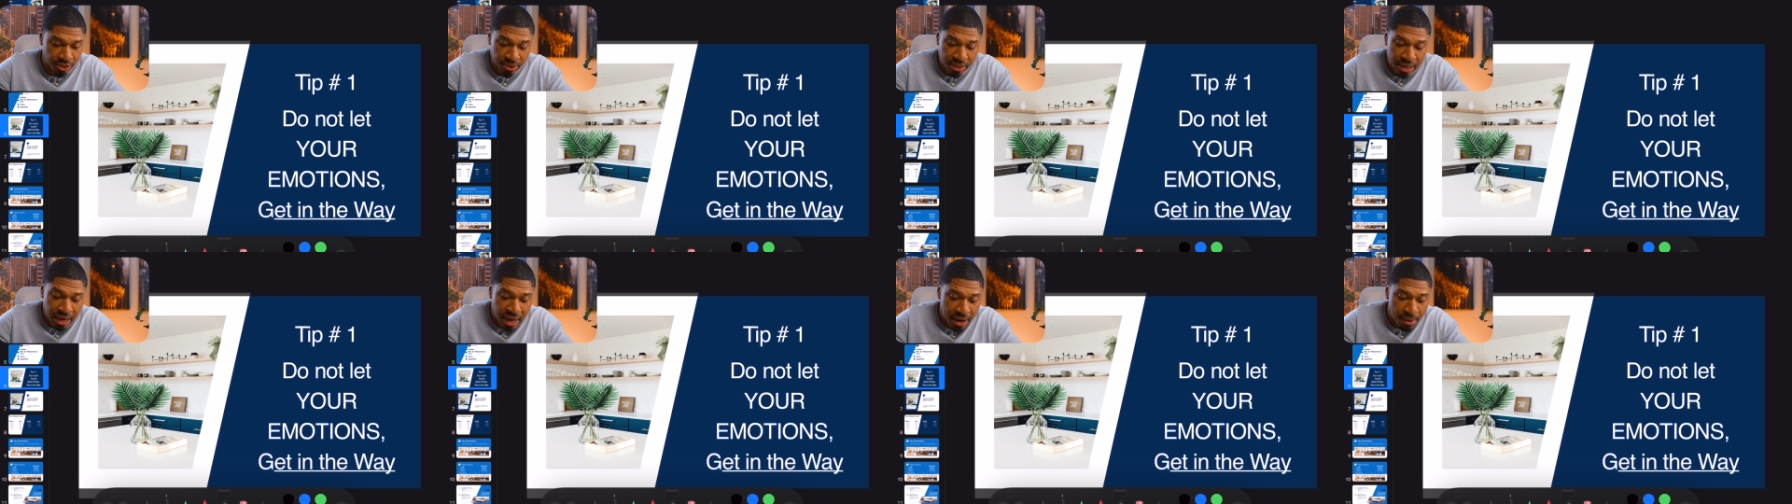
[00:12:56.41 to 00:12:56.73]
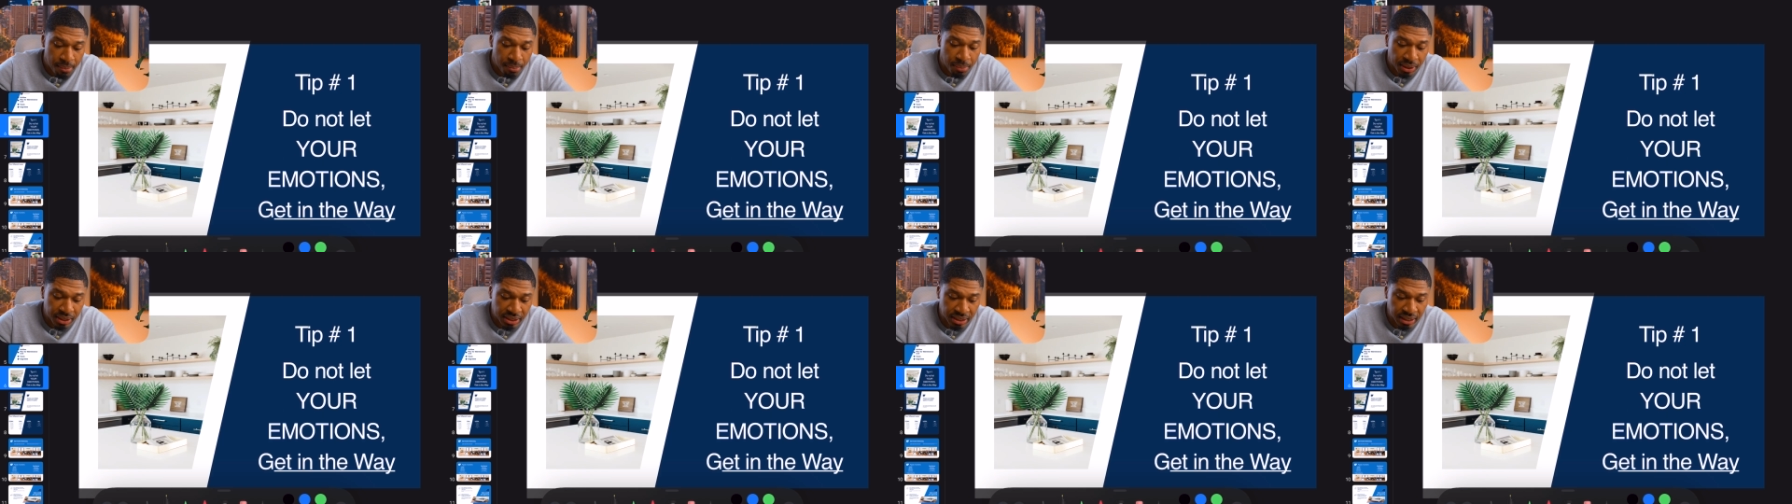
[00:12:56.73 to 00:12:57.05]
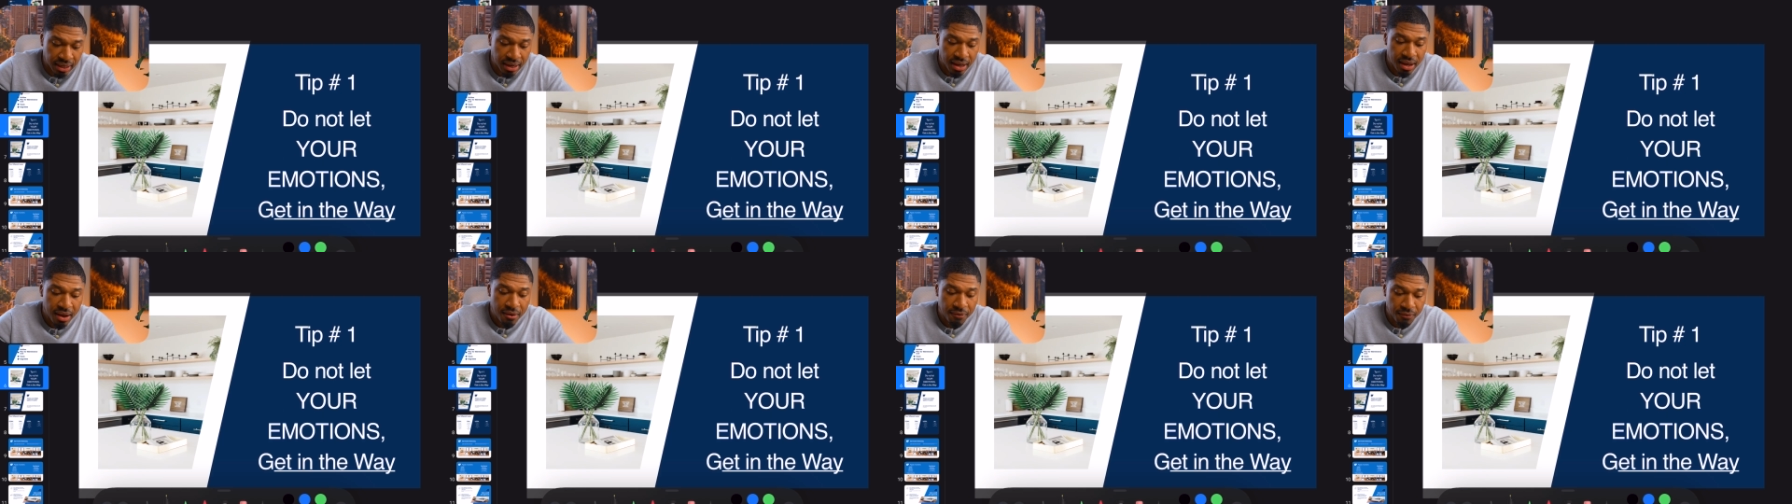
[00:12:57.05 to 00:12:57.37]
You got to
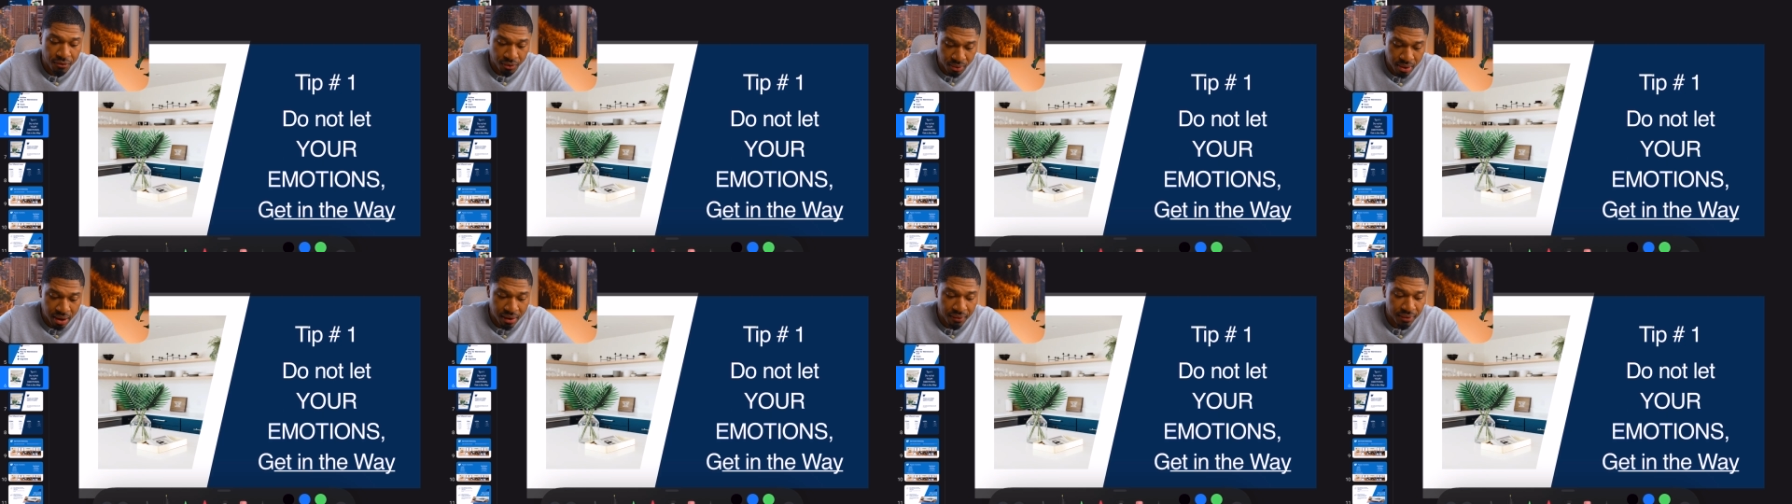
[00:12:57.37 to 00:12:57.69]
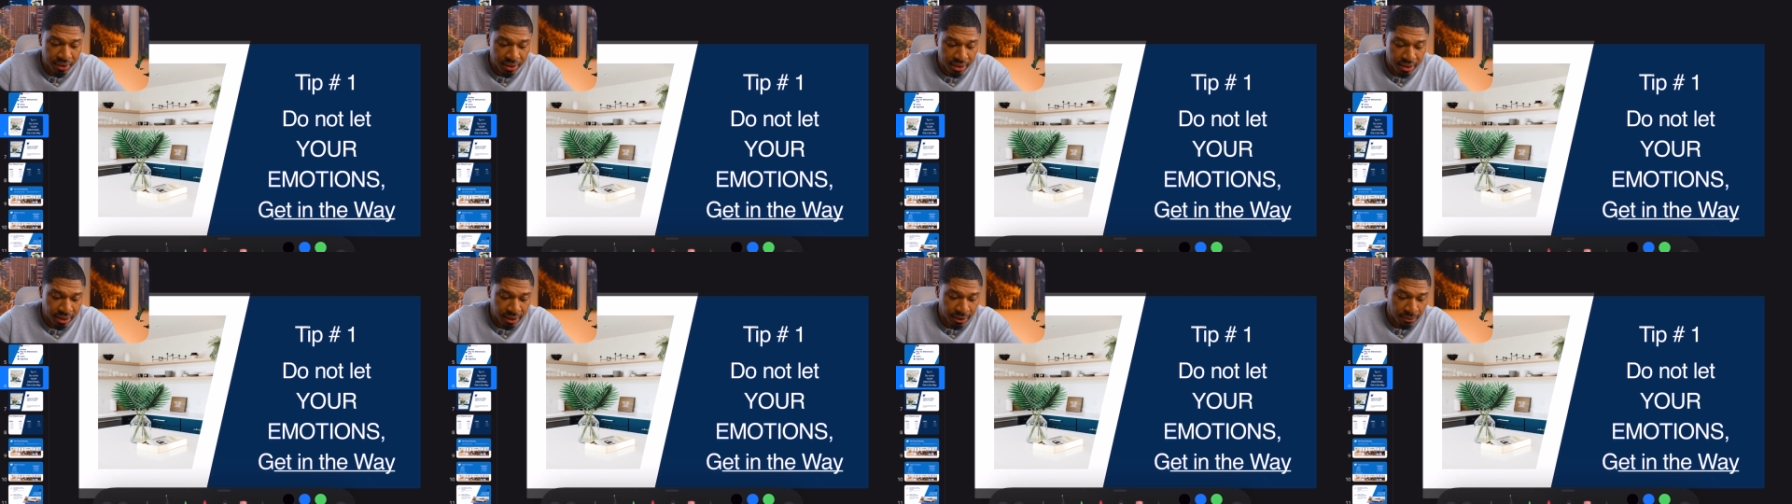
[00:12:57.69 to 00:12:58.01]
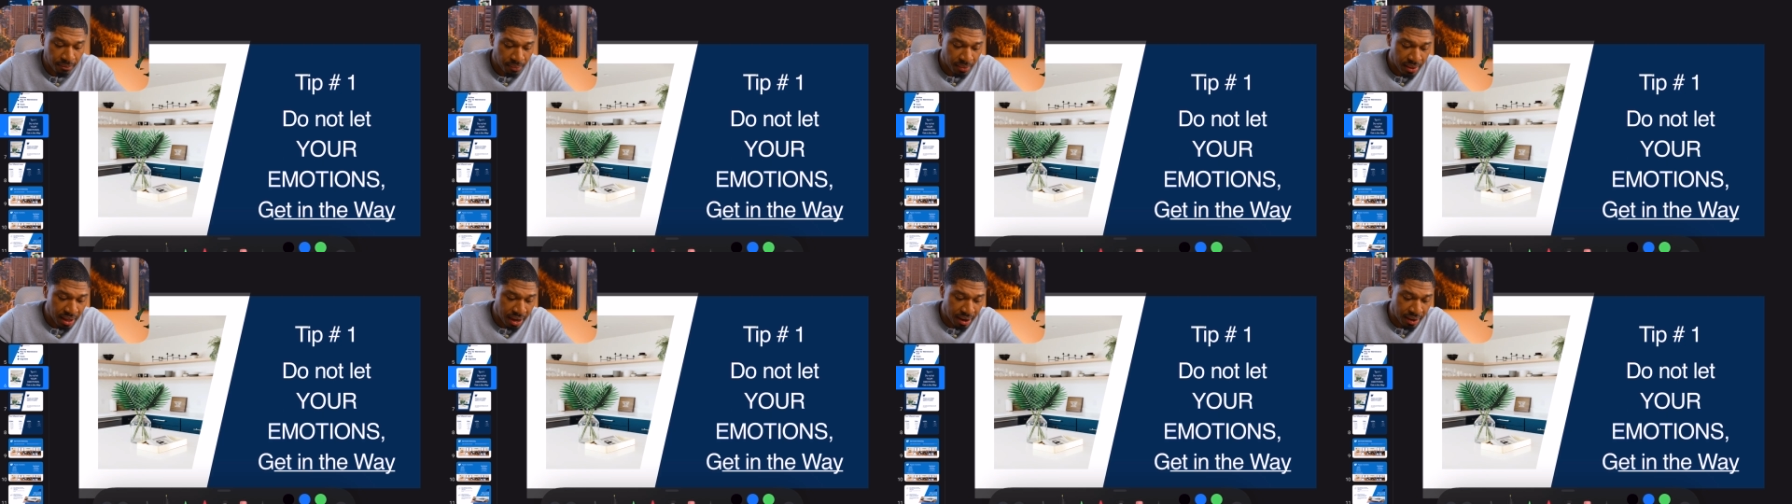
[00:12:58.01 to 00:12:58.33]
budget for everything.
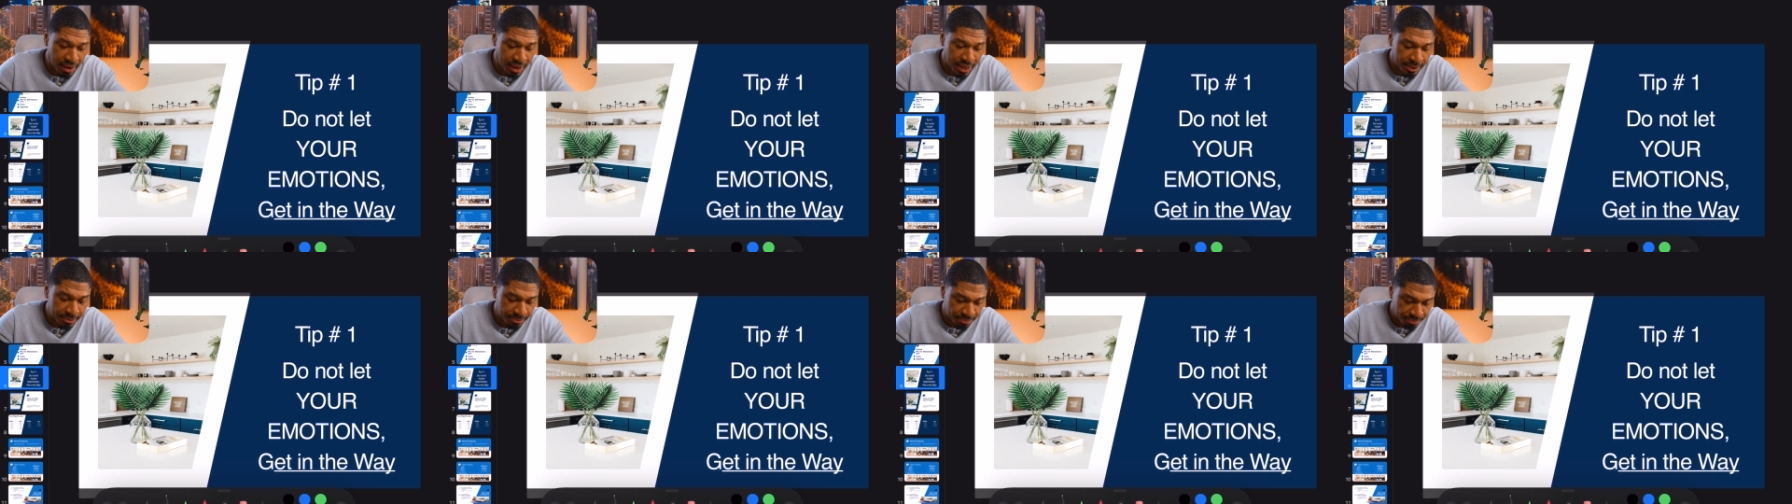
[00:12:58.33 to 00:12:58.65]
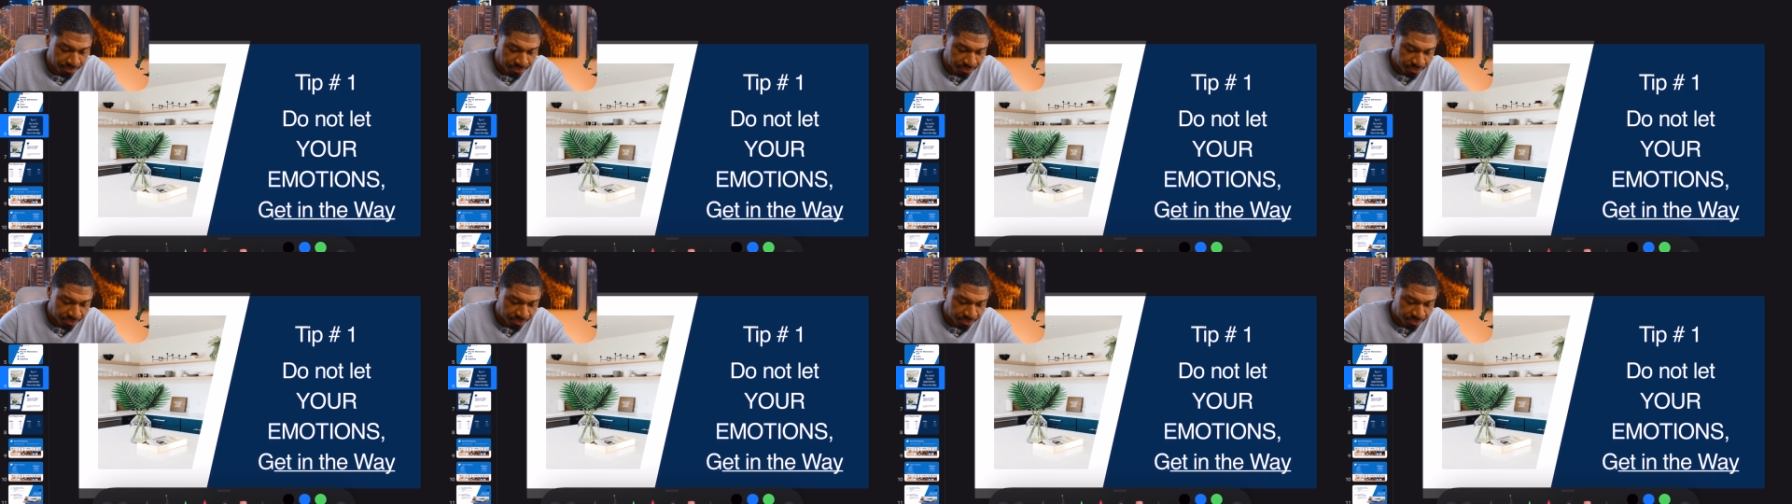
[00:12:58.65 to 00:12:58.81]
All right.